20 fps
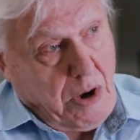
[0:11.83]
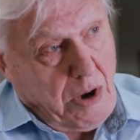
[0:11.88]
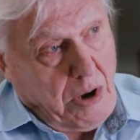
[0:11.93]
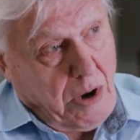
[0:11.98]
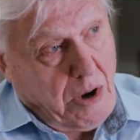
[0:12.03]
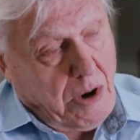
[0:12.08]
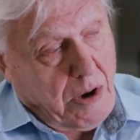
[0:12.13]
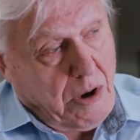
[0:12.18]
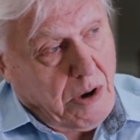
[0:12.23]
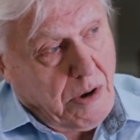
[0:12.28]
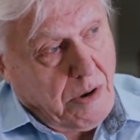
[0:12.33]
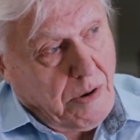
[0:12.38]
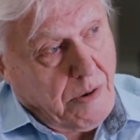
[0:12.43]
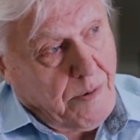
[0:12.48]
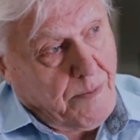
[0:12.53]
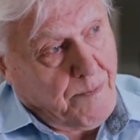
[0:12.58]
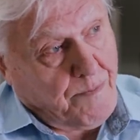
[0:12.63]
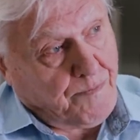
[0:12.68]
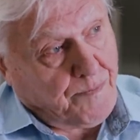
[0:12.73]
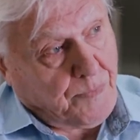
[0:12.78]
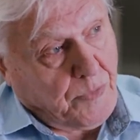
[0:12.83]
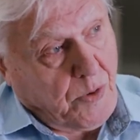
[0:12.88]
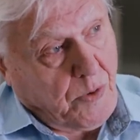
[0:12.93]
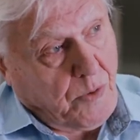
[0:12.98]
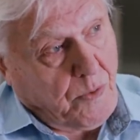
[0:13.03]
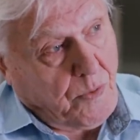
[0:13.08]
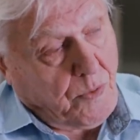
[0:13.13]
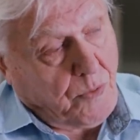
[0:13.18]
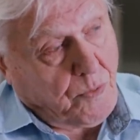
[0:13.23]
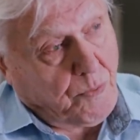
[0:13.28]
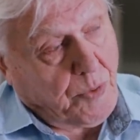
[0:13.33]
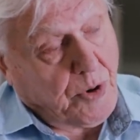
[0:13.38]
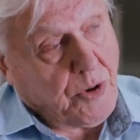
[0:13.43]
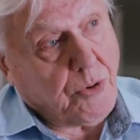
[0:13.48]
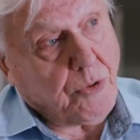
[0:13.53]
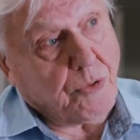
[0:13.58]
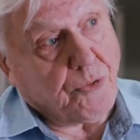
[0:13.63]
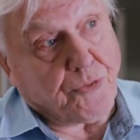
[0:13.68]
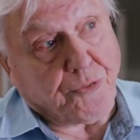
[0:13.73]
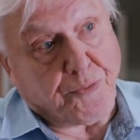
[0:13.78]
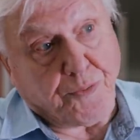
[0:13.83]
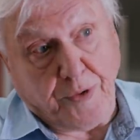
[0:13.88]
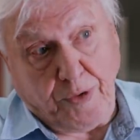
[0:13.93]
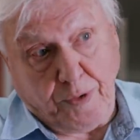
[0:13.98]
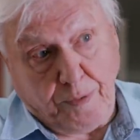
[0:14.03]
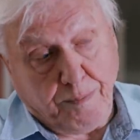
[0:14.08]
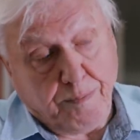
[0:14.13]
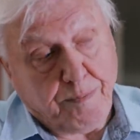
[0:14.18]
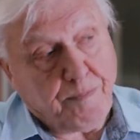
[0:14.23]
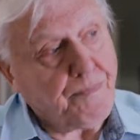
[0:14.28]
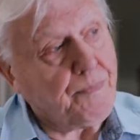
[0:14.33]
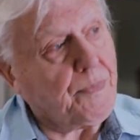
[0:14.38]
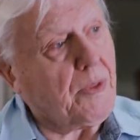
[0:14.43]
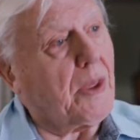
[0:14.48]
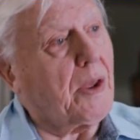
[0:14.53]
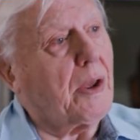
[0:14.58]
um, we used film,